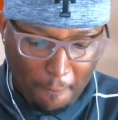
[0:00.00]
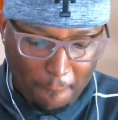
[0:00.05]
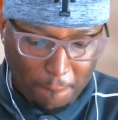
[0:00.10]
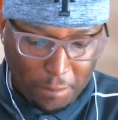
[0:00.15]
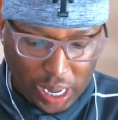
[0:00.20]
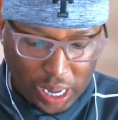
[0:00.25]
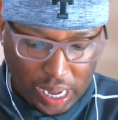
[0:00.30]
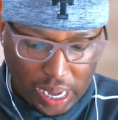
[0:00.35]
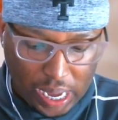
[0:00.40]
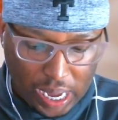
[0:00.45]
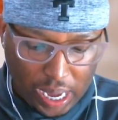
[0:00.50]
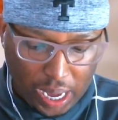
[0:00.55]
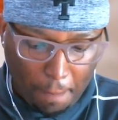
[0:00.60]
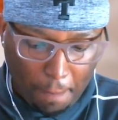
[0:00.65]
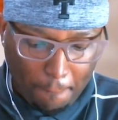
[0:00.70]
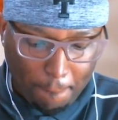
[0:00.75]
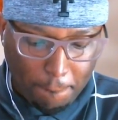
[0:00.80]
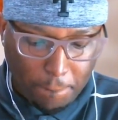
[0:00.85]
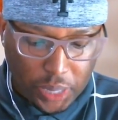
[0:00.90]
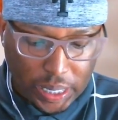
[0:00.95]
being
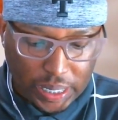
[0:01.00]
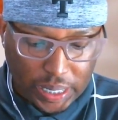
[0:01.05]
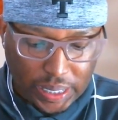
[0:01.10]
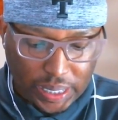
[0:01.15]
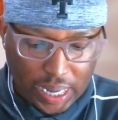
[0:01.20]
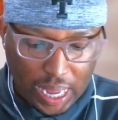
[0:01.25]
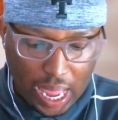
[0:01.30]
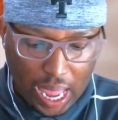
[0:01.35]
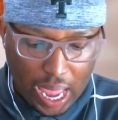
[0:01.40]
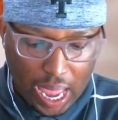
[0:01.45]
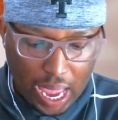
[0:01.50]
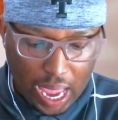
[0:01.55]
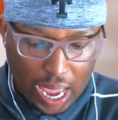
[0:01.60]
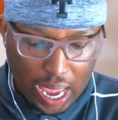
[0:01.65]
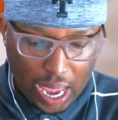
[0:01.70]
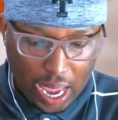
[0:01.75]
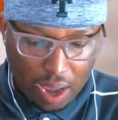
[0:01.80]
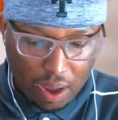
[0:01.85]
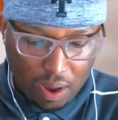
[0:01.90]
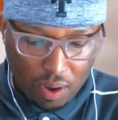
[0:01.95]
pussy.
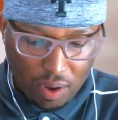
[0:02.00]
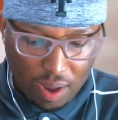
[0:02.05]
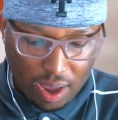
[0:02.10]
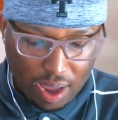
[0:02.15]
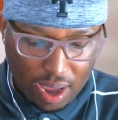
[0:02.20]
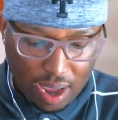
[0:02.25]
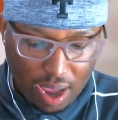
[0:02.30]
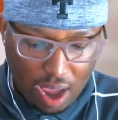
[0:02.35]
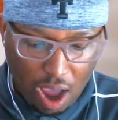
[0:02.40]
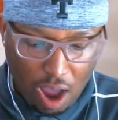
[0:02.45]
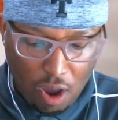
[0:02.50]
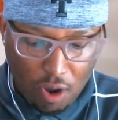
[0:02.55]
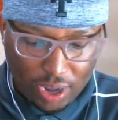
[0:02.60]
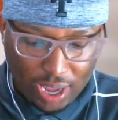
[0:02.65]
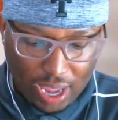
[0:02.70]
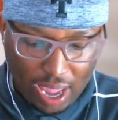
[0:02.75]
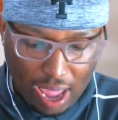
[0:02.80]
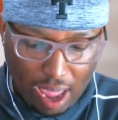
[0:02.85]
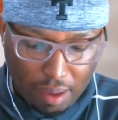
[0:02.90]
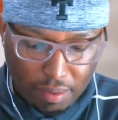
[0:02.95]
All
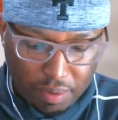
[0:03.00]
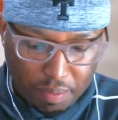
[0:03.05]
caps,